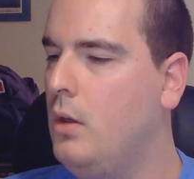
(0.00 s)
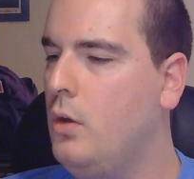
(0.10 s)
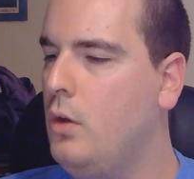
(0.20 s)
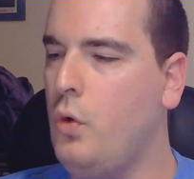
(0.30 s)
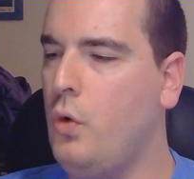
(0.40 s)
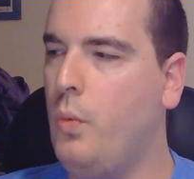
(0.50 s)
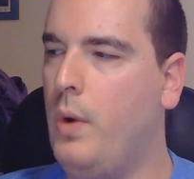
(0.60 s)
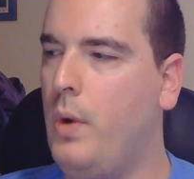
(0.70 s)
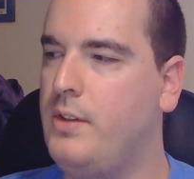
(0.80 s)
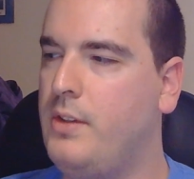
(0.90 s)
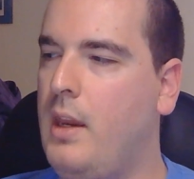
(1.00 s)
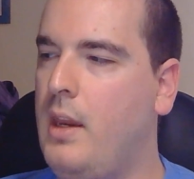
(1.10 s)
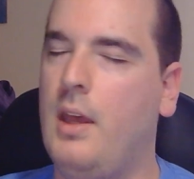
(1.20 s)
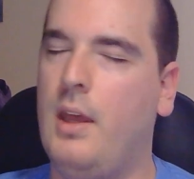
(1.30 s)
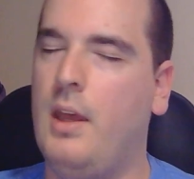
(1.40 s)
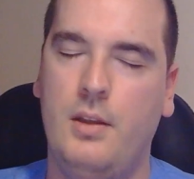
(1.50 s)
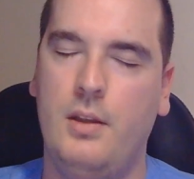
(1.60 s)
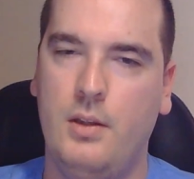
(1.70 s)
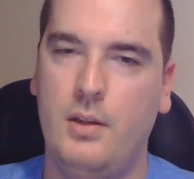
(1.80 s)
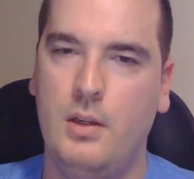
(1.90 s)
who was the
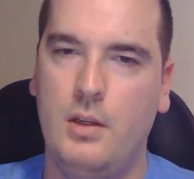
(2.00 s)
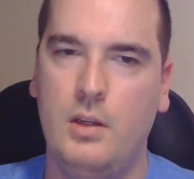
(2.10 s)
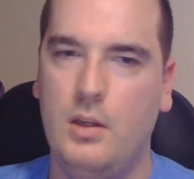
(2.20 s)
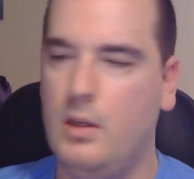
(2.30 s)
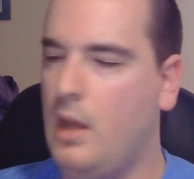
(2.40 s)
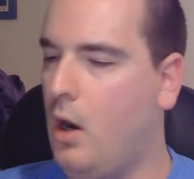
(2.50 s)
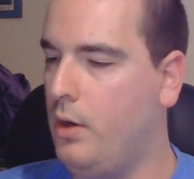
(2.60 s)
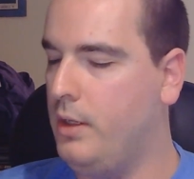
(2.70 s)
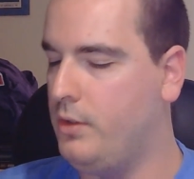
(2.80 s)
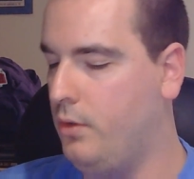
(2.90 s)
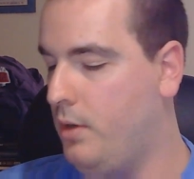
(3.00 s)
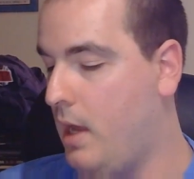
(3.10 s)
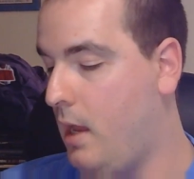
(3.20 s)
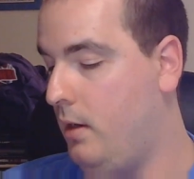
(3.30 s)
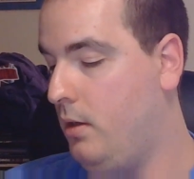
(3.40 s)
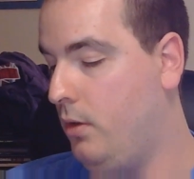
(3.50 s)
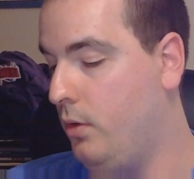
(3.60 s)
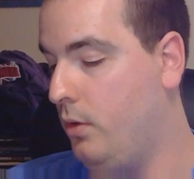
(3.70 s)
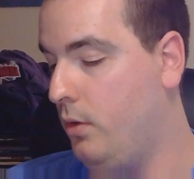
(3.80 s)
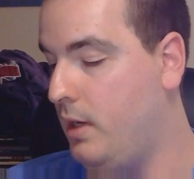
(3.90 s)
artist or not in
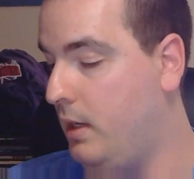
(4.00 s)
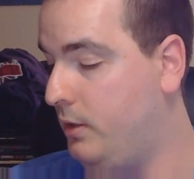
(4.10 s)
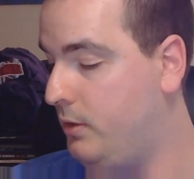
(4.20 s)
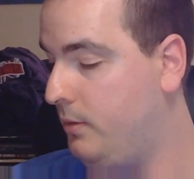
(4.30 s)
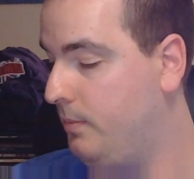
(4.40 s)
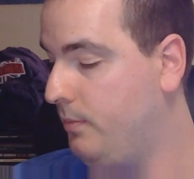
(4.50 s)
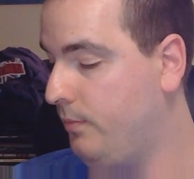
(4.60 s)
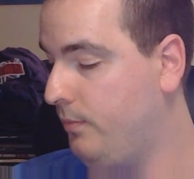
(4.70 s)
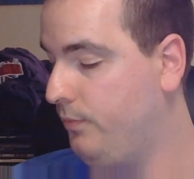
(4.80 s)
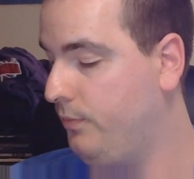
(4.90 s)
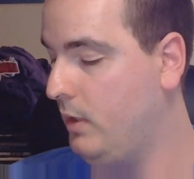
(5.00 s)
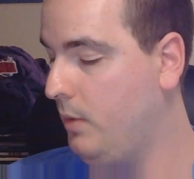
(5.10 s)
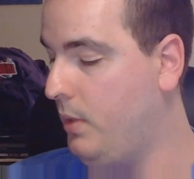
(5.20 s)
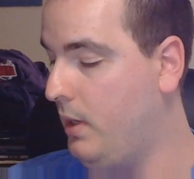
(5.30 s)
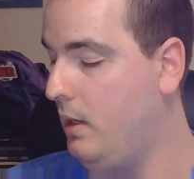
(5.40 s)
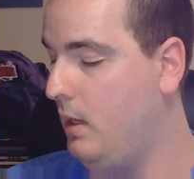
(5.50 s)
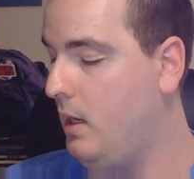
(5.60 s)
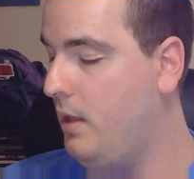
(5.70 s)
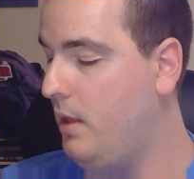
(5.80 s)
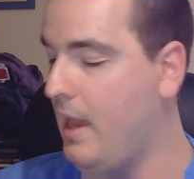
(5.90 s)
those days. But
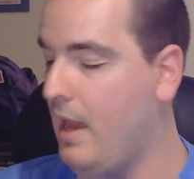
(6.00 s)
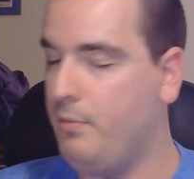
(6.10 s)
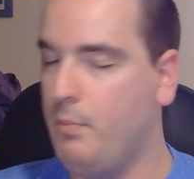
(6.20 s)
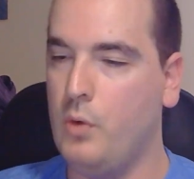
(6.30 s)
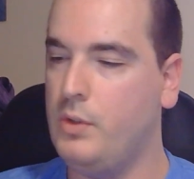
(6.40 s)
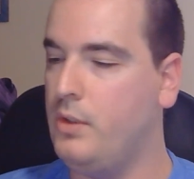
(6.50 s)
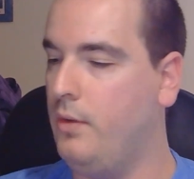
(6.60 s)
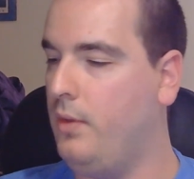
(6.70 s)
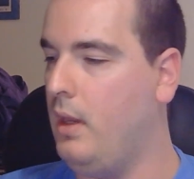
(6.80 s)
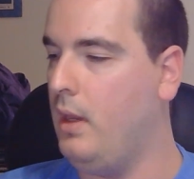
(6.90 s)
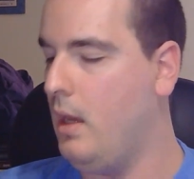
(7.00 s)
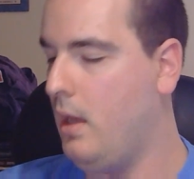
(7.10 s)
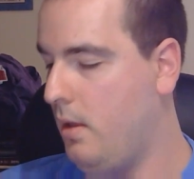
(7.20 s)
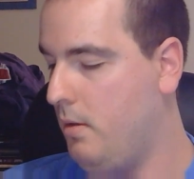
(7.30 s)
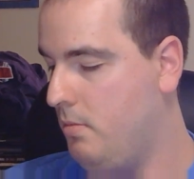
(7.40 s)
they have most of the